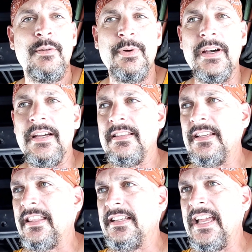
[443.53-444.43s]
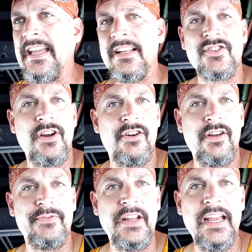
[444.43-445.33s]
but the other day it started
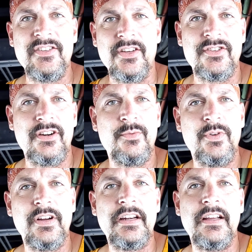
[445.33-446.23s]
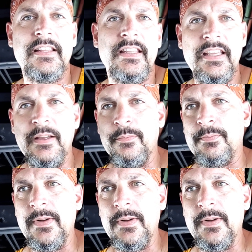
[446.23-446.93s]
off nice. I started working on the